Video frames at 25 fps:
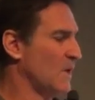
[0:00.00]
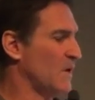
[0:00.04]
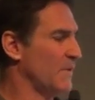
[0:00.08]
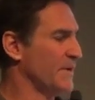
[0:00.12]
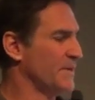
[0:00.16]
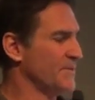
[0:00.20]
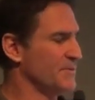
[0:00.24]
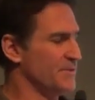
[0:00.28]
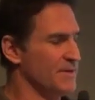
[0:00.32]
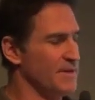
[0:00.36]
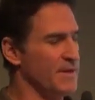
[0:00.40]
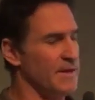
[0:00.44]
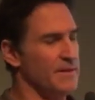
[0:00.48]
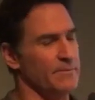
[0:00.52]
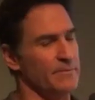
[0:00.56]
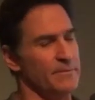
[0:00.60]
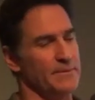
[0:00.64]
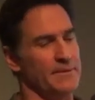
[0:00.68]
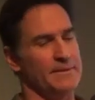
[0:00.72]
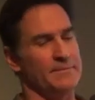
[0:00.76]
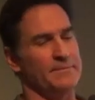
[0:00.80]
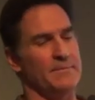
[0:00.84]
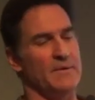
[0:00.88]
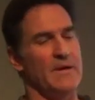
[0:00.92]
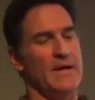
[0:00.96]
Oh, here's another
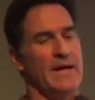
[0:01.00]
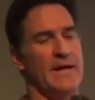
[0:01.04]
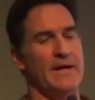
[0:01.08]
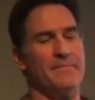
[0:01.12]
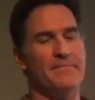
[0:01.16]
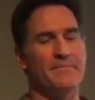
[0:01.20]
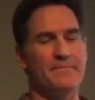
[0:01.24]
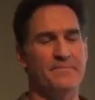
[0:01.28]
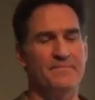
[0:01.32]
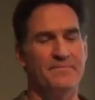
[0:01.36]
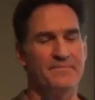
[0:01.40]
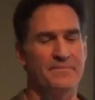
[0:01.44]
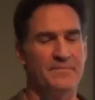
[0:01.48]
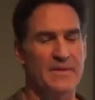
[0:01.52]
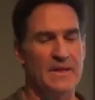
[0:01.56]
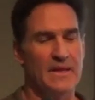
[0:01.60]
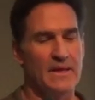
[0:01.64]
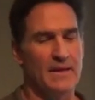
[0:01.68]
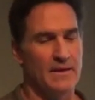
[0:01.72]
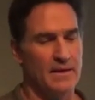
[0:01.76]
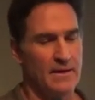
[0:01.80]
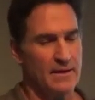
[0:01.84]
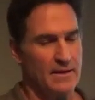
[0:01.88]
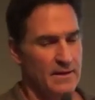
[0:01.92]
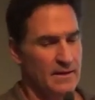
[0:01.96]
one, okay.
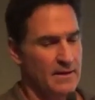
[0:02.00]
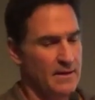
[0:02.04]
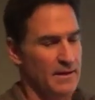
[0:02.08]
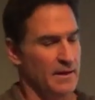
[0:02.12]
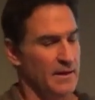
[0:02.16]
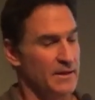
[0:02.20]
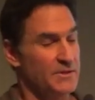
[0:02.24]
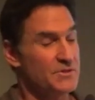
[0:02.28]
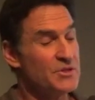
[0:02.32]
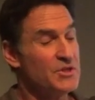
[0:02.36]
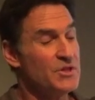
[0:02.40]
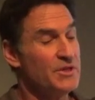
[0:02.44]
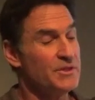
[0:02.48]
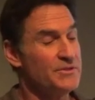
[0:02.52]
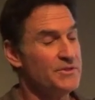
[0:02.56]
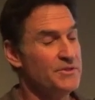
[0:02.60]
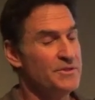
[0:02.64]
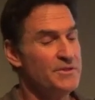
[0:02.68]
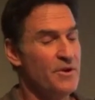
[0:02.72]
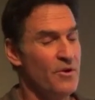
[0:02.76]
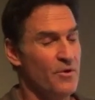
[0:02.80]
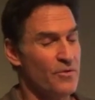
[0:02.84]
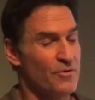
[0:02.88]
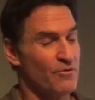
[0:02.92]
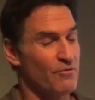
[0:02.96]
It's good to
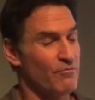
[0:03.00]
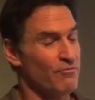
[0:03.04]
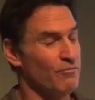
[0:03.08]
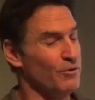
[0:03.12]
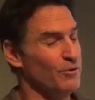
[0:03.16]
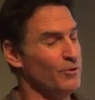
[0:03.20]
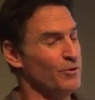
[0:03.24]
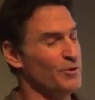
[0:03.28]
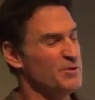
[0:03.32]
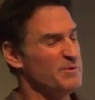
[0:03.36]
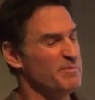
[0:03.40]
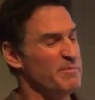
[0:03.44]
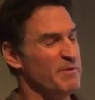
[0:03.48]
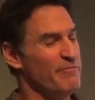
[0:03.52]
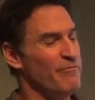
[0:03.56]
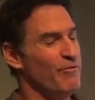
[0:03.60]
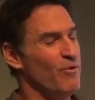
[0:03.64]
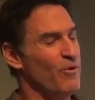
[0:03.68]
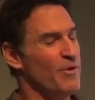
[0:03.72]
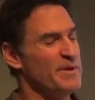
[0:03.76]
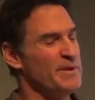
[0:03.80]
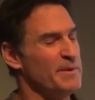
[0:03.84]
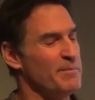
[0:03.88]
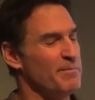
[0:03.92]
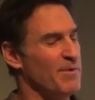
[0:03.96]
know the rules
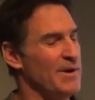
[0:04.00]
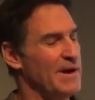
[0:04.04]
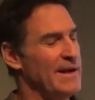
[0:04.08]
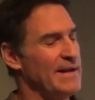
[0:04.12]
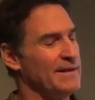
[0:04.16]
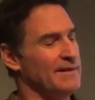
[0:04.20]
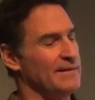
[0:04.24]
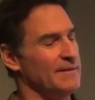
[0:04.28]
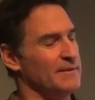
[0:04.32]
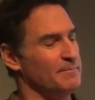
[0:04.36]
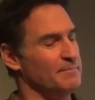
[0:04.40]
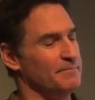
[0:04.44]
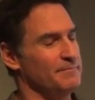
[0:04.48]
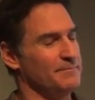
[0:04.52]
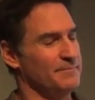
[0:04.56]
before you break them.